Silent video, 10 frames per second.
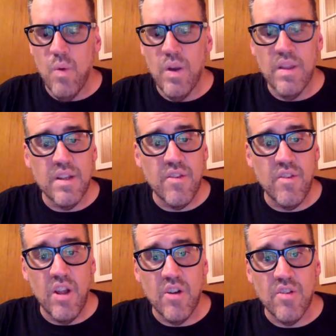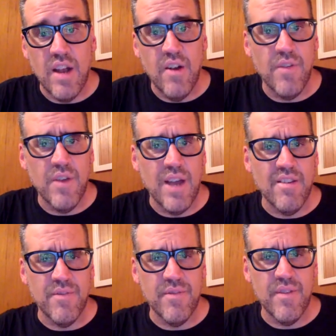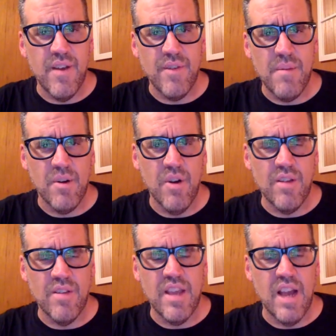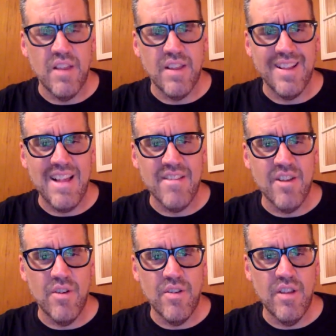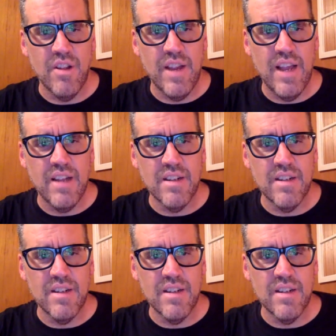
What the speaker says: one of the distillers, I don't know if you guys have come across the Glasgow Distillery yet.